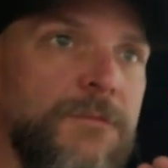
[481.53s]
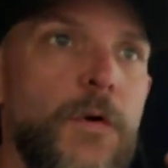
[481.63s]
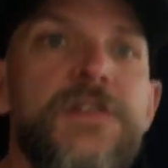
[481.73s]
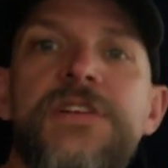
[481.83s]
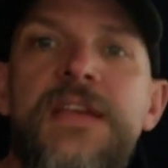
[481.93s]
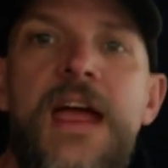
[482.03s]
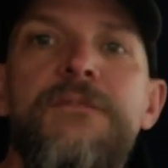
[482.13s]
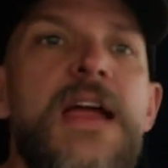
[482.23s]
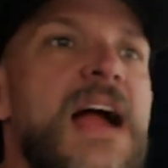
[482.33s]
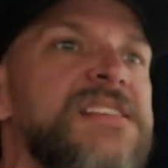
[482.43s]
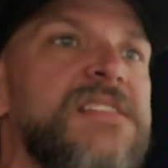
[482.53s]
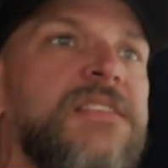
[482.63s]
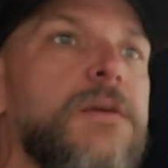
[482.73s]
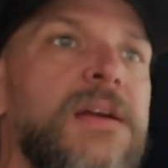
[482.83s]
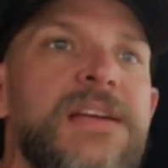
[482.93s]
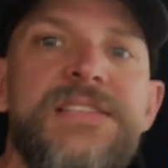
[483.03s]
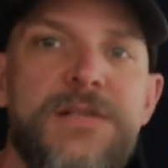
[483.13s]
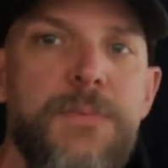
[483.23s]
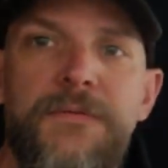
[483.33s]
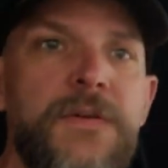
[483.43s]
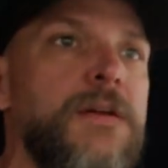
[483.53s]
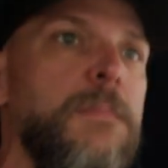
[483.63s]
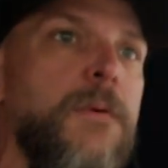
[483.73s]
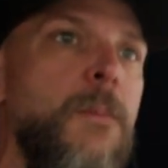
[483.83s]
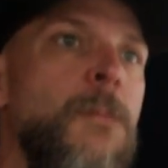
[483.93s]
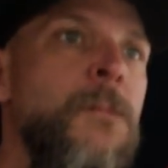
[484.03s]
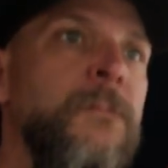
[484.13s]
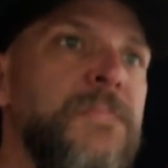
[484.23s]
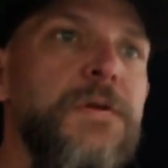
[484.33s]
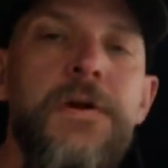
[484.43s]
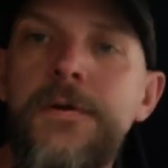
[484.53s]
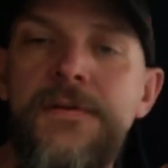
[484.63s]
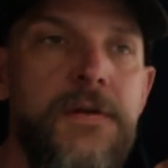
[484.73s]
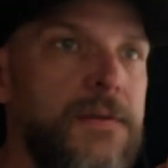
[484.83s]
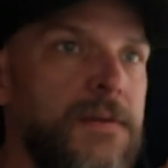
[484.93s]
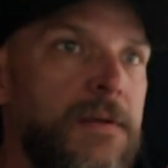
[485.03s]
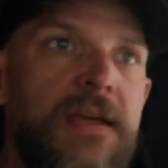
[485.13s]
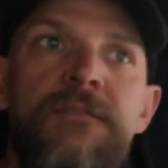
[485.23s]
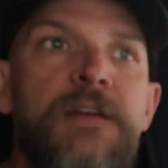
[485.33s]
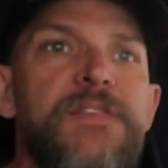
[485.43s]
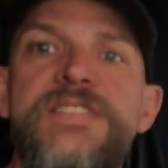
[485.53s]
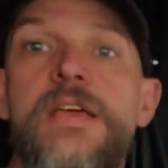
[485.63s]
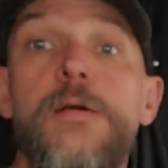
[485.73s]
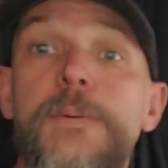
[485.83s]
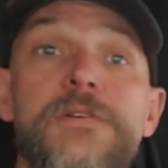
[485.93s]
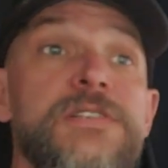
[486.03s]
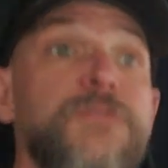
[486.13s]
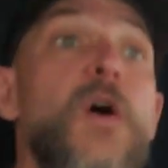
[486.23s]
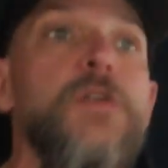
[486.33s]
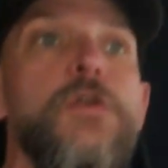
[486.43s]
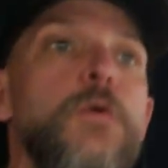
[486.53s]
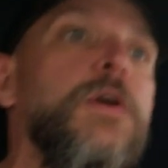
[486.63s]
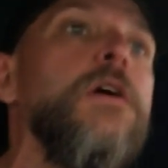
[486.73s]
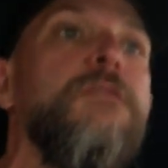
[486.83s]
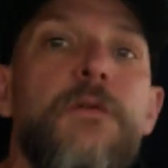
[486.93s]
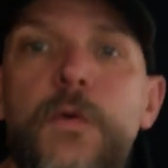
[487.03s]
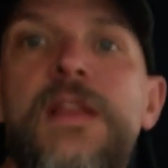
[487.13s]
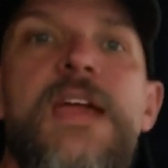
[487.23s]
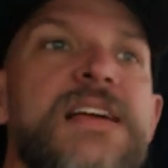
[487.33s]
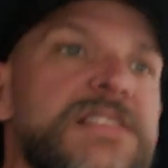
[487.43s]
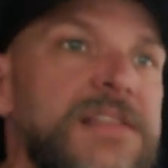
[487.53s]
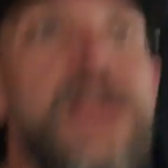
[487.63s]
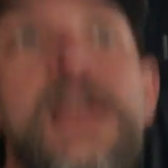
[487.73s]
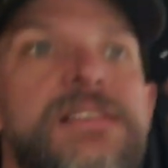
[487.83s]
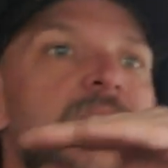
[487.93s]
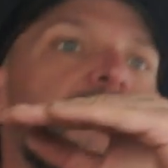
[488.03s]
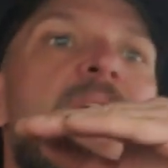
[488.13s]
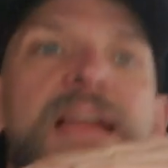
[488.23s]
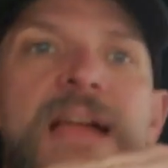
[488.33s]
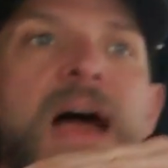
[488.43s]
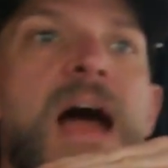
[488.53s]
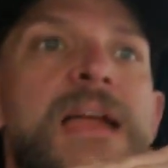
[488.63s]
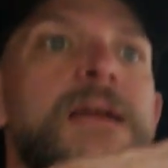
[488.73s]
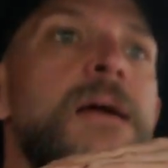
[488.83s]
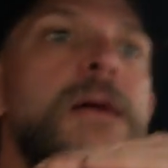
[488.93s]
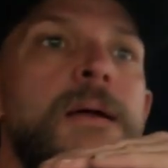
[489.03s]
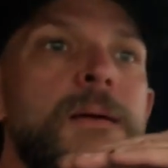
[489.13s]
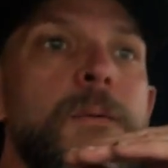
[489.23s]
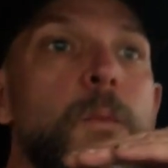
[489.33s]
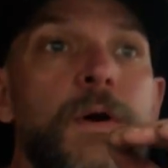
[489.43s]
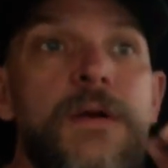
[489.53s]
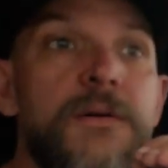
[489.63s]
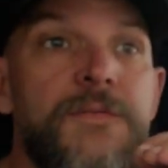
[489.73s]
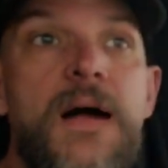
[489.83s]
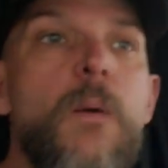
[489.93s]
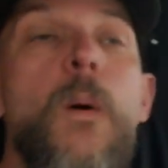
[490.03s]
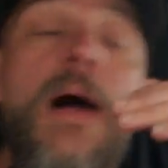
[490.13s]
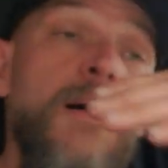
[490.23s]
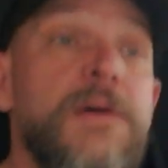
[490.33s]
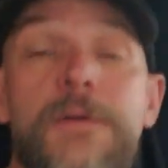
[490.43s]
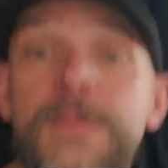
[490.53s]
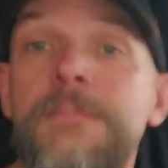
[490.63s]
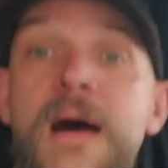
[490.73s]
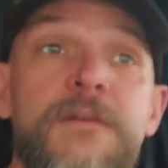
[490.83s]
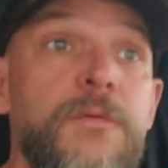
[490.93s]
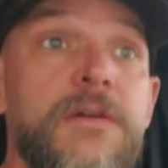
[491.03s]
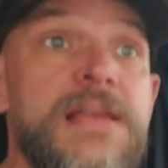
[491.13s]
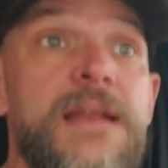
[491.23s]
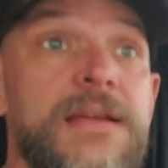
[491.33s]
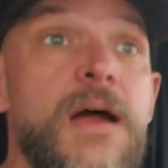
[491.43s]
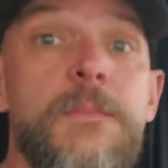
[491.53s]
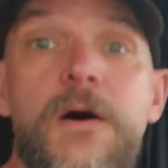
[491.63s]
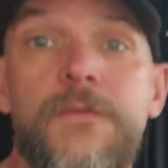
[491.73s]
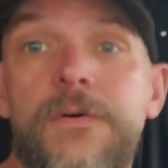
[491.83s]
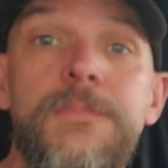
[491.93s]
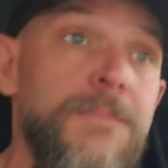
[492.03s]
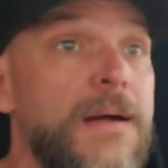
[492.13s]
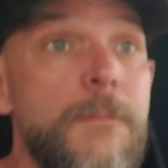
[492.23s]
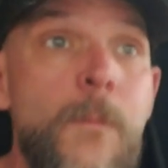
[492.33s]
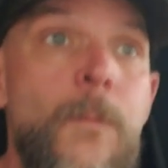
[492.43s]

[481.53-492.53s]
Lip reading: Virtually every accident there is preventable. Even if it's the other person's fault, you could have avoided the accident. See, if that guy would have, well, it would have been my fault had I come over, but